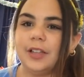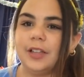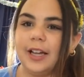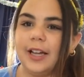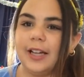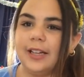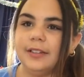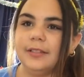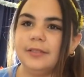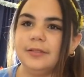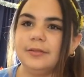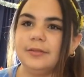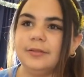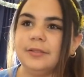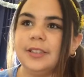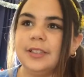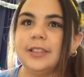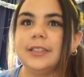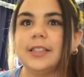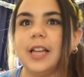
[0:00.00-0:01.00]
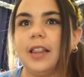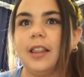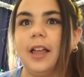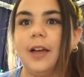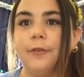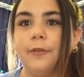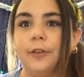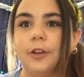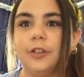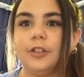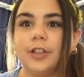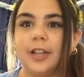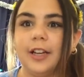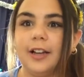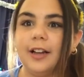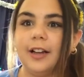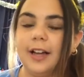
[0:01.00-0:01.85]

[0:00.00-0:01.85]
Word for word: Like because I love watching it.